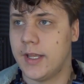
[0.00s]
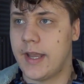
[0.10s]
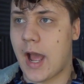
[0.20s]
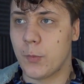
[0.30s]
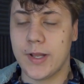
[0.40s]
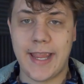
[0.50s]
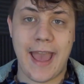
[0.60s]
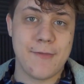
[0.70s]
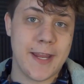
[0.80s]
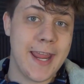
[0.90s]
not really
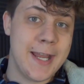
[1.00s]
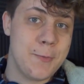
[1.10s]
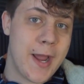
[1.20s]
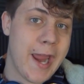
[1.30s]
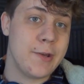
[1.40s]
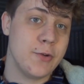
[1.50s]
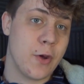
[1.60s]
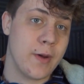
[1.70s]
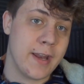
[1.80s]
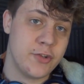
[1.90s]
having any way to
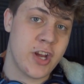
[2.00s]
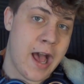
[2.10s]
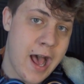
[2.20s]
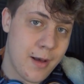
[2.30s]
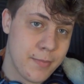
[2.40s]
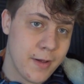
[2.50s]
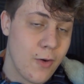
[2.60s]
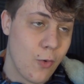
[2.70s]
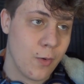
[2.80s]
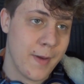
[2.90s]
go get a job
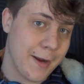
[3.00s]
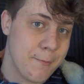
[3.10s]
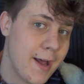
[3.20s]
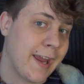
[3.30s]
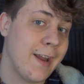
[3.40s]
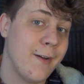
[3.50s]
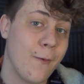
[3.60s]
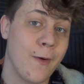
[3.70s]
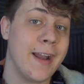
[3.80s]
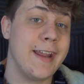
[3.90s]
or make money
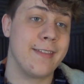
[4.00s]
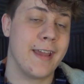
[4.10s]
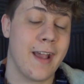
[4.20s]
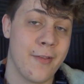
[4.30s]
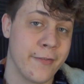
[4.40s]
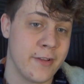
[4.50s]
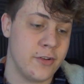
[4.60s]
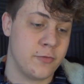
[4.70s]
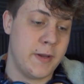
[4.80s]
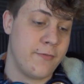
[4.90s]
or anything other than
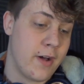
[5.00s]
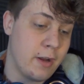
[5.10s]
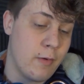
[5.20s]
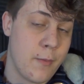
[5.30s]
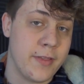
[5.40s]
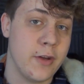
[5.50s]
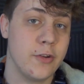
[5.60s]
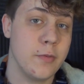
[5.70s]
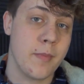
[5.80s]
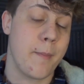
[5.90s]
just me fucking around with
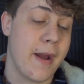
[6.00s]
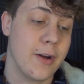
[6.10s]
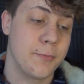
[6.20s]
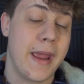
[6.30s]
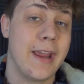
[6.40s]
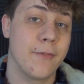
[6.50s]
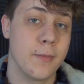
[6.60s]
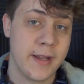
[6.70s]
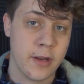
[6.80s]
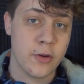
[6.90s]
YouTube and my parents paying for
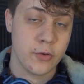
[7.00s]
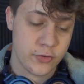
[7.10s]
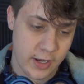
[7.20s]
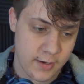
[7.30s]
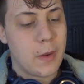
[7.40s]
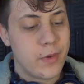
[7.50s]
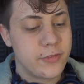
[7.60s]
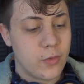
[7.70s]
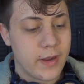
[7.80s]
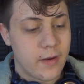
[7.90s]
me to do shit. And what's
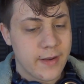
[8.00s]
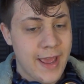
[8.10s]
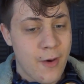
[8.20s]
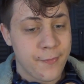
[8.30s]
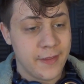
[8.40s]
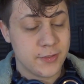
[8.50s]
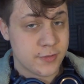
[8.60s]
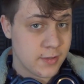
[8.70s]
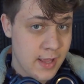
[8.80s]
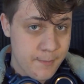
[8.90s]
going on now, things
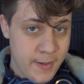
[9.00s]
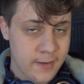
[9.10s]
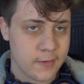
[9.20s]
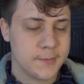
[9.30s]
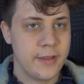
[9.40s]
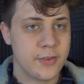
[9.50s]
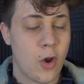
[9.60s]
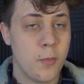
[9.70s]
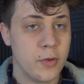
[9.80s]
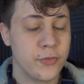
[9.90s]
are a lot better. It's
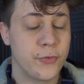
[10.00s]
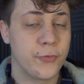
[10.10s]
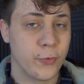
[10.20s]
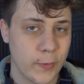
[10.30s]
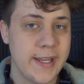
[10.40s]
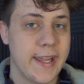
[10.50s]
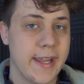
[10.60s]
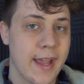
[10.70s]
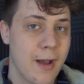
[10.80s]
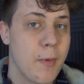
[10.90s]
almost
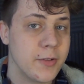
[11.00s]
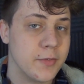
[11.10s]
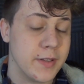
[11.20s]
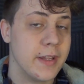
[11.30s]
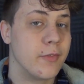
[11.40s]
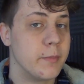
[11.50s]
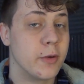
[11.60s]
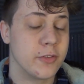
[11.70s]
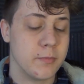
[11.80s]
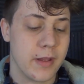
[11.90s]
freaky how much of a different
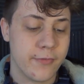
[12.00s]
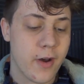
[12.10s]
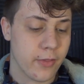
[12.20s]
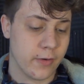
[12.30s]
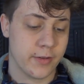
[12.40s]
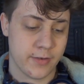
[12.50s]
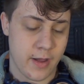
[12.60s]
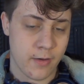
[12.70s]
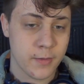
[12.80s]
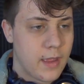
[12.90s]
person my father is
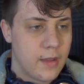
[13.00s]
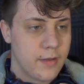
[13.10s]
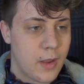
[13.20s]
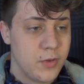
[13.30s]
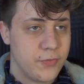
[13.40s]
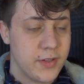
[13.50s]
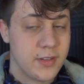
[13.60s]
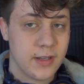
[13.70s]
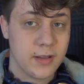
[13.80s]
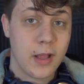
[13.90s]
now. And I was
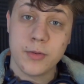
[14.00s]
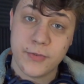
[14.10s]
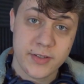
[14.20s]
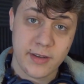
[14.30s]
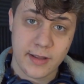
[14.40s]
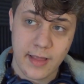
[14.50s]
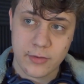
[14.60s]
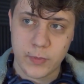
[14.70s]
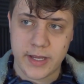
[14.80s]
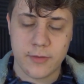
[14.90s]
visiting
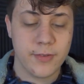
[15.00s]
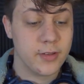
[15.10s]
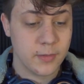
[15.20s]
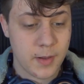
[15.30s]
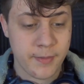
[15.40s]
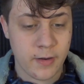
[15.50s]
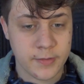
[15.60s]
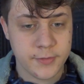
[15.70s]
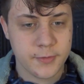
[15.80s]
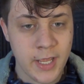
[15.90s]
last weekend, visiting my
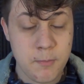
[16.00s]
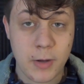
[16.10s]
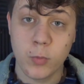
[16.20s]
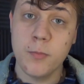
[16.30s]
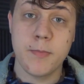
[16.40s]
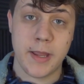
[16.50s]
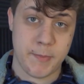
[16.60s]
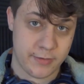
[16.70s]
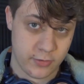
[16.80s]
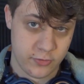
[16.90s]
parents, and my roommate
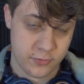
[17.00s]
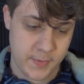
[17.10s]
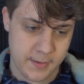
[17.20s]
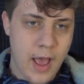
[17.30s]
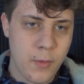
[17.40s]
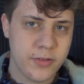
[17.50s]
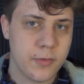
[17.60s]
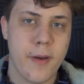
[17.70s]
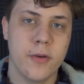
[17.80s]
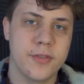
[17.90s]
messages me. I was
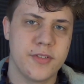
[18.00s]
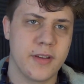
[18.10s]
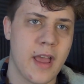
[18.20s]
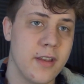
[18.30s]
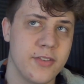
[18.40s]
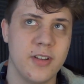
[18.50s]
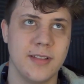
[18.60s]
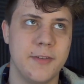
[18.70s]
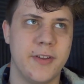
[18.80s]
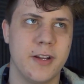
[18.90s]
supposed to kind of still
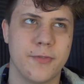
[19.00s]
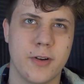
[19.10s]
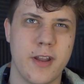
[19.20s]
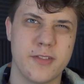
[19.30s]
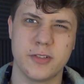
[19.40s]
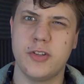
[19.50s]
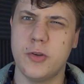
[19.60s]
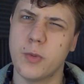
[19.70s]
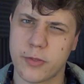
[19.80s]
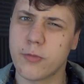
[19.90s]
live here for another
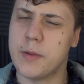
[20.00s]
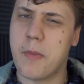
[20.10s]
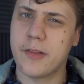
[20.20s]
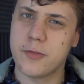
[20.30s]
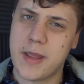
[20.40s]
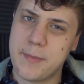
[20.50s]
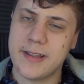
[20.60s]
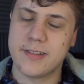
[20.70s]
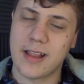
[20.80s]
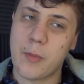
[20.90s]
2 or 3 months, maybe
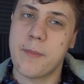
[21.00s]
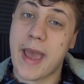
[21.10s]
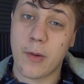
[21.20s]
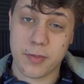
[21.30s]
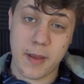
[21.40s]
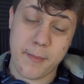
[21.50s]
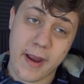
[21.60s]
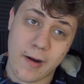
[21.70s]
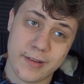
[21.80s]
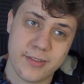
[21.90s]
until I went back with my
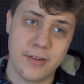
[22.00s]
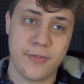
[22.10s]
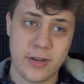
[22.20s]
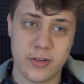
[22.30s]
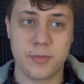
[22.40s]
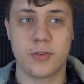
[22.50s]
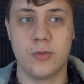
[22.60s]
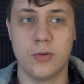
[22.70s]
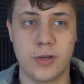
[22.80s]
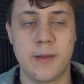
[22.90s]
parents to finish up
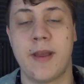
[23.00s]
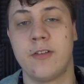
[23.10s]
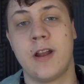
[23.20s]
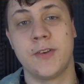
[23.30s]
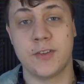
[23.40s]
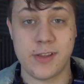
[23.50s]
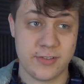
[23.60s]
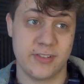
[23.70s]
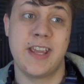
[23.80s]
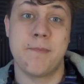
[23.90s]
school, get my driver's
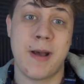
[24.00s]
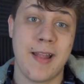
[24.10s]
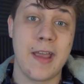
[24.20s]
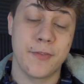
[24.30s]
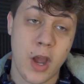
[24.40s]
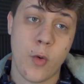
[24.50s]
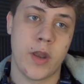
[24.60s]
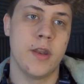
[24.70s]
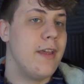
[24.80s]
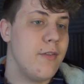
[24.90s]
license, get my life
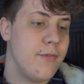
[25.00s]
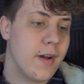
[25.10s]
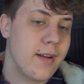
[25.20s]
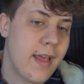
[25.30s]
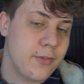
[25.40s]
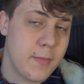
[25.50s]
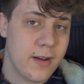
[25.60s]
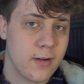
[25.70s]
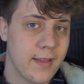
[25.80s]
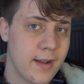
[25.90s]
going. And very last minute,
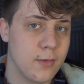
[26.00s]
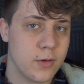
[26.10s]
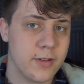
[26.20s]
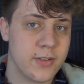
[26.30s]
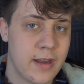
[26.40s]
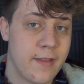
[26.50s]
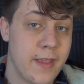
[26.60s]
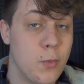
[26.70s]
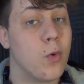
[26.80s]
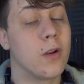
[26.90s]
our landlord decided
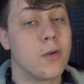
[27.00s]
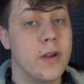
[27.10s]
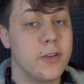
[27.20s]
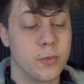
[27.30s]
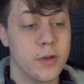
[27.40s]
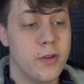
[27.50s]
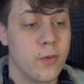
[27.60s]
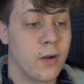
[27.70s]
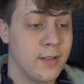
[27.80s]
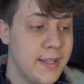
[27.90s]
they weren't going to renew
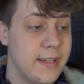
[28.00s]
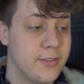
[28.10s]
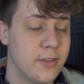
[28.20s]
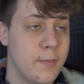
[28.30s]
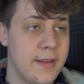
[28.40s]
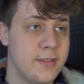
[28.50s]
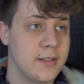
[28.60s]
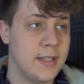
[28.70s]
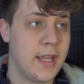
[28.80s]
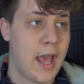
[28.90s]
our lease. So
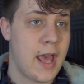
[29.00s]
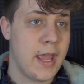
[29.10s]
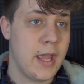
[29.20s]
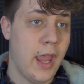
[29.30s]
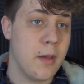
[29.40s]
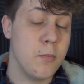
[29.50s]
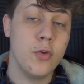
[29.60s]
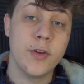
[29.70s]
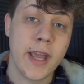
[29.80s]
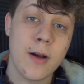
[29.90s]
basically, I am
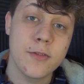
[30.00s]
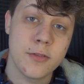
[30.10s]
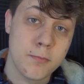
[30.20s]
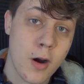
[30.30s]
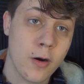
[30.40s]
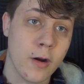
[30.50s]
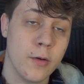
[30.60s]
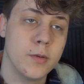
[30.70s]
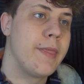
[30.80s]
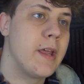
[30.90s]
moving out
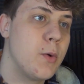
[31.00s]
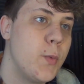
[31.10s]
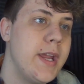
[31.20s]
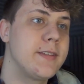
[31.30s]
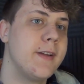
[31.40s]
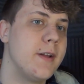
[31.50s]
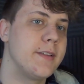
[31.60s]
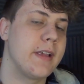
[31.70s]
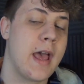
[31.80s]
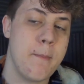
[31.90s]
tomorrow. Within a week's
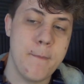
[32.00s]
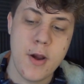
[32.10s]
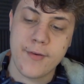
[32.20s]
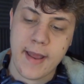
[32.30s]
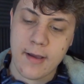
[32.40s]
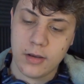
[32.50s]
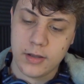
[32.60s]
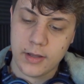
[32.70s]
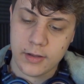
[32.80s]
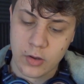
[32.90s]
notice, I'm moving out
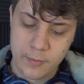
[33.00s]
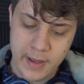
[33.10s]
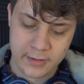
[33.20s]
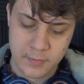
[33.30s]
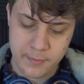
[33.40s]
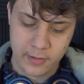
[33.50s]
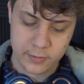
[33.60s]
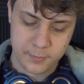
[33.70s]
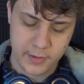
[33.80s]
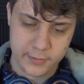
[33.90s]
going back to my
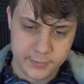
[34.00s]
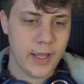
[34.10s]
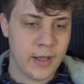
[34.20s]
parents' place.